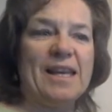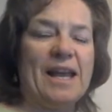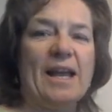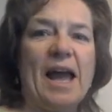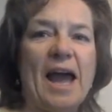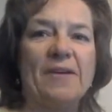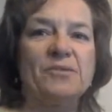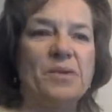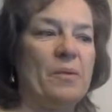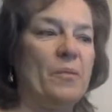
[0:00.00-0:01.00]

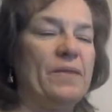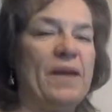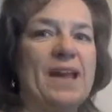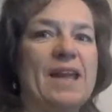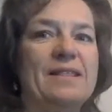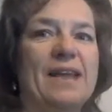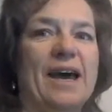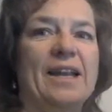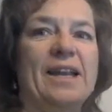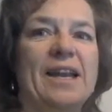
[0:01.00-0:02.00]
And when they eat
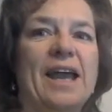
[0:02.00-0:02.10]
that,